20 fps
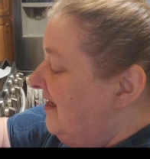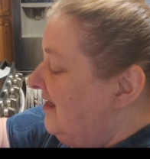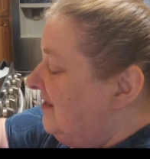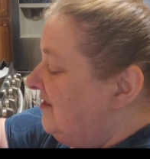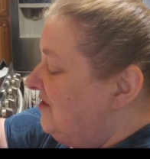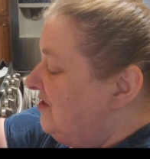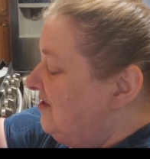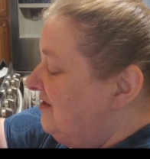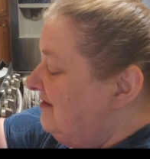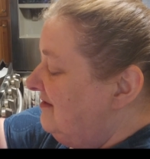
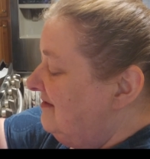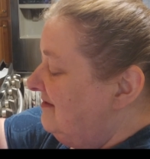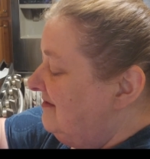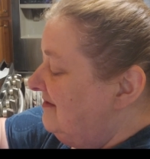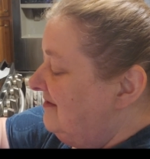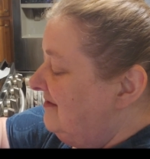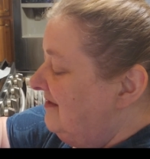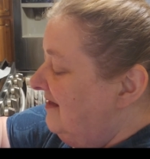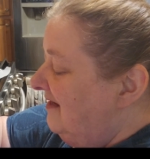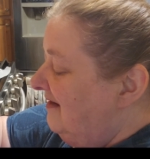In
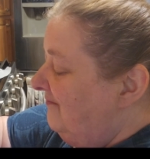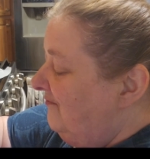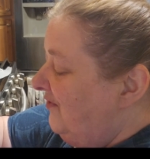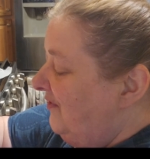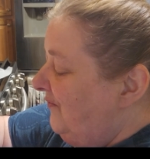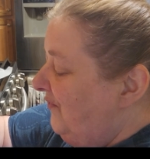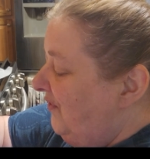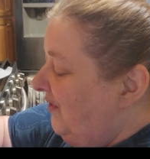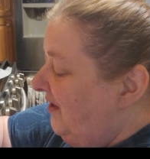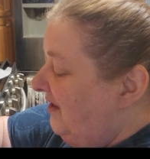Jesus' name
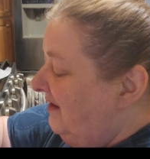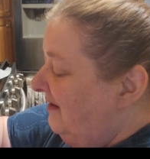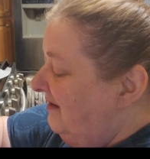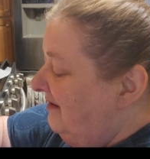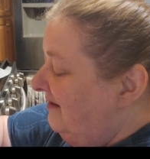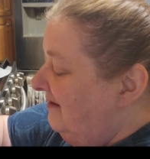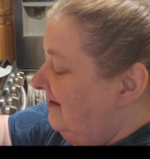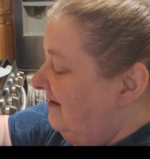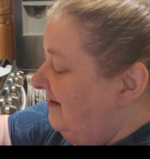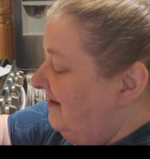we pray.
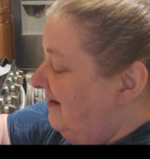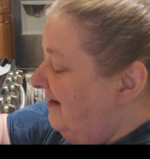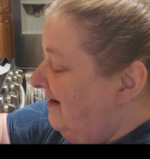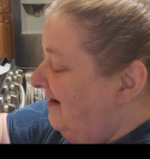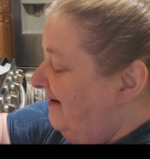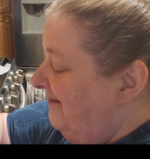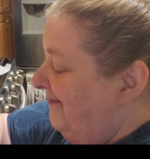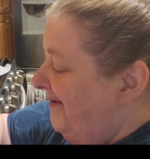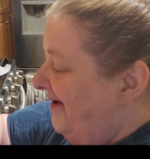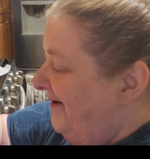
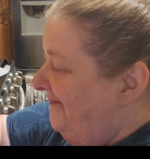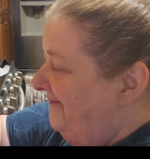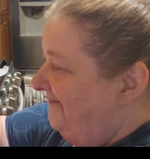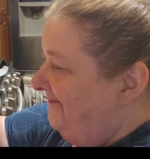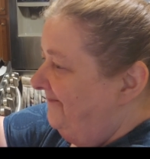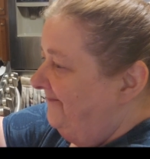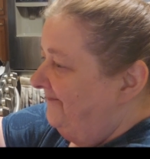Amen.